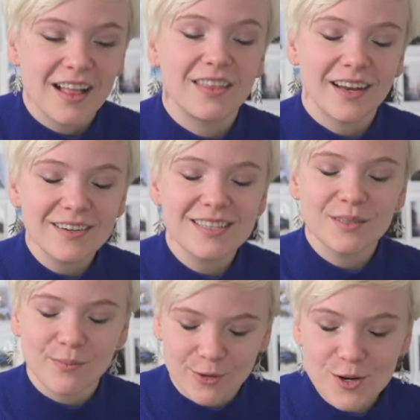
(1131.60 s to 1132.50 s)
there's
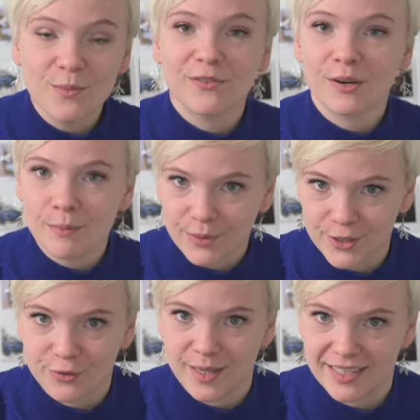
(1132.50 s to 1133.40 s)
some room for
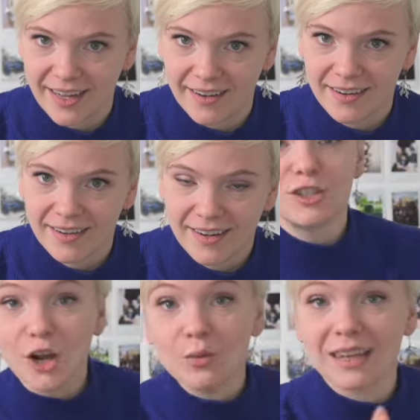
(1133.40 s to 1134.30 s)
improvement here.
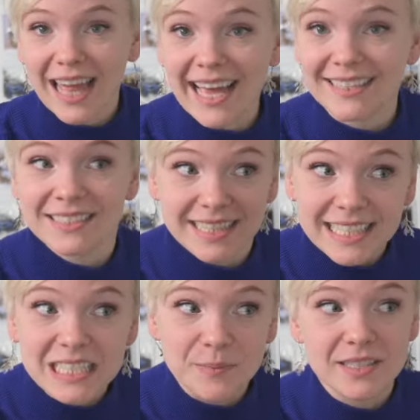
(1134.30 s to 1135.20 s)
Don't let
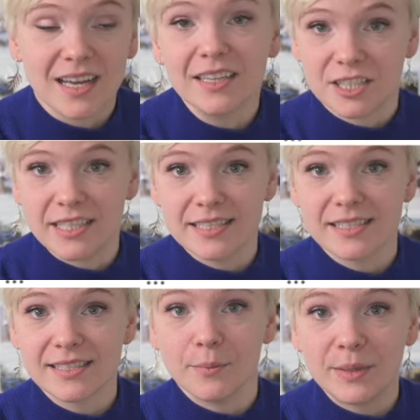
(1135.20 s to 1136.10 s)
these
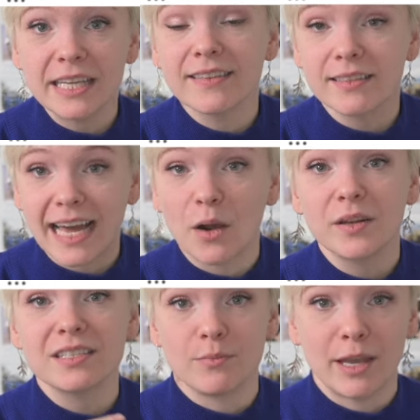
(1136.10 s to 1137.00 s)
misogynists be the
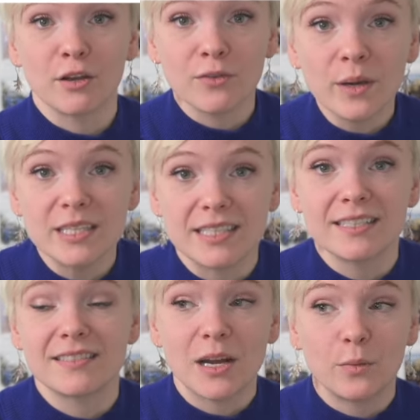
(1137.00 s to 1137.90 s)
loudest male
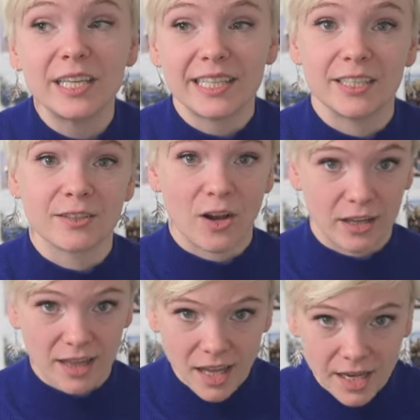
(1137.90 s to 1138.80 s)
voices that we hear
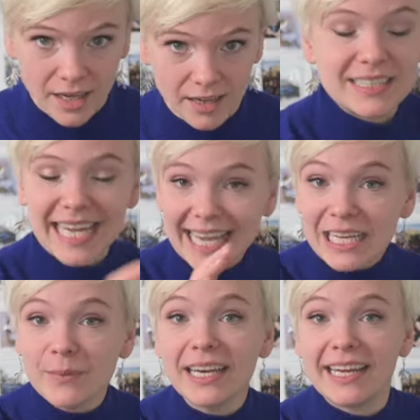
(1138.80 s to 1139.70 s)
online.
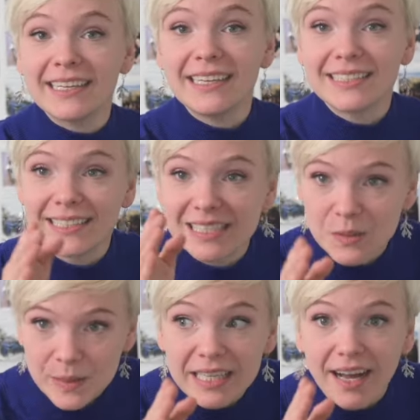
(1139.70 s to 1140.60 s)
Take a minute to speak